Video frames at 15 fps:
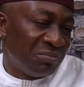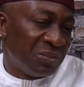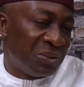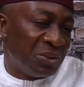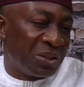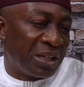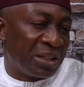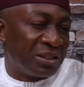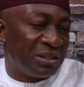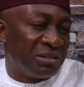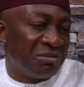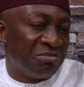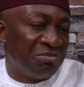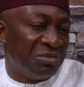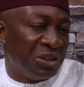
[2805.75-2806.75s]
look at
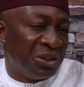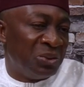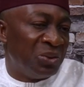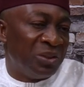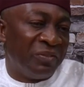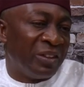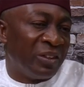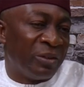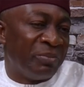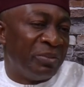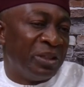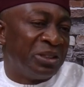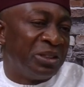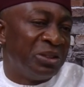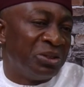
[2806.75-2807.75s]
the youth
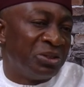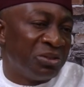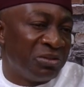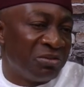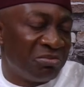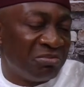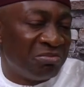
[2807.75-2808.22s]
development issue,